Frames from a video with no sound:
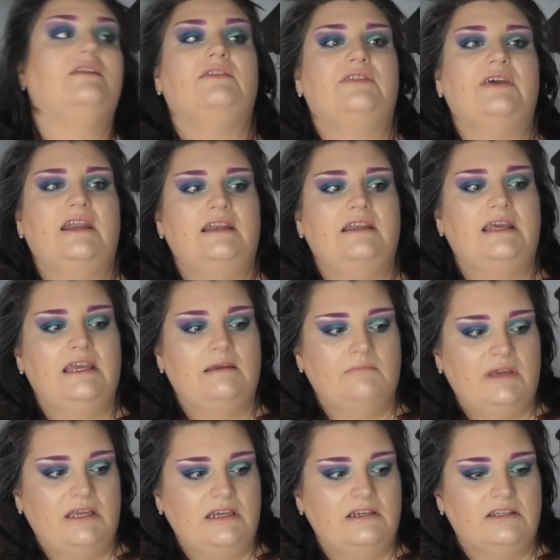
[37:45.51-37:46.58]
then it
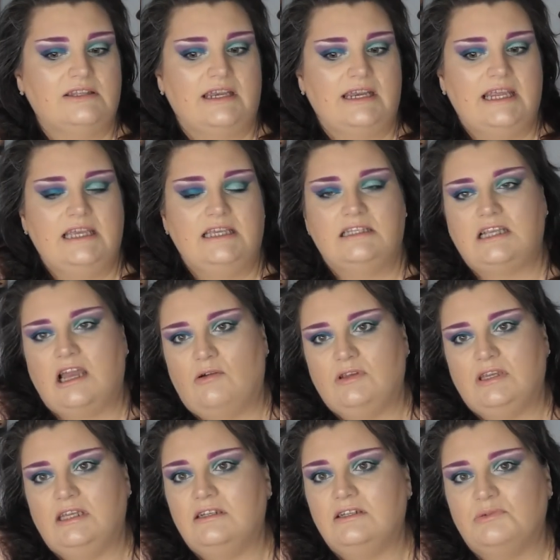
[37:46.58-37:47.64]
means that it is
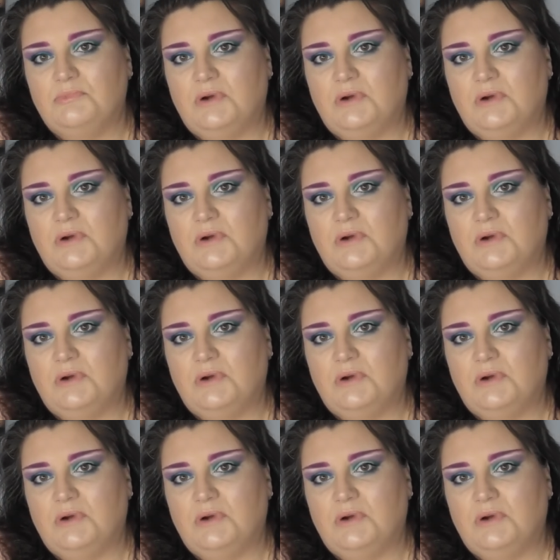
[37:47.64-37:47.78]
going into